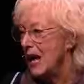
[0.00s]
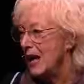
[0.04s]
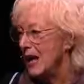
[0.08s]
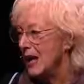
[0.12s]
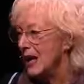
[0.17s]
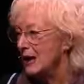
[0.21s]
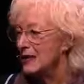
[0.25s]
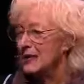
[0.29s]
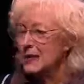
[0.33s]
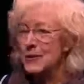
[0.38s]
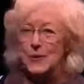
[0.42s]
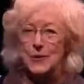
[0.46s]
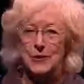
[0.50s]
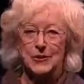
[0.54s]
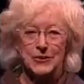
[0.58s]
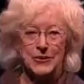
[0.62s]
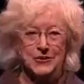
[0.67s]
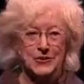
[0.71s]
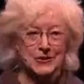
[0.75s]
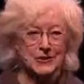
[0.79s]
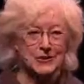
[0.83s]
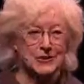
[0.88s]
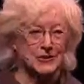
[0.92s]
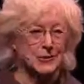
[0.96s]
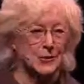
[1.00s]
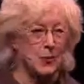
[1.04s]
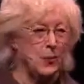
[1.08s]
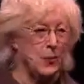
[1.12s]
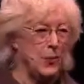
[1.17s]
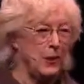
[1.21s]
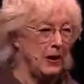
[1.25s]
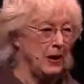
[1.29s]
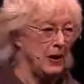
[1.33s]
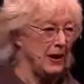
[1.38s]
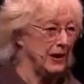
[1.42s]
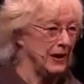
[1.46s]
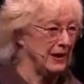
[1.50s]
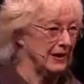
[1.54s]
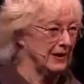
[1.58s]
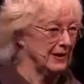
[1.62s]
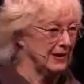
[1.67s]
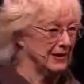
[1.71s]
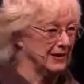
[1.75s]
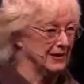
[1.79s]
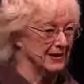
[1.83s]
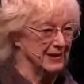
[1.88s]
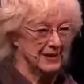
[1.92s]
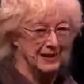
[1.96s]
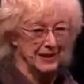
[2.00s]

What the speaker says: and the question is why?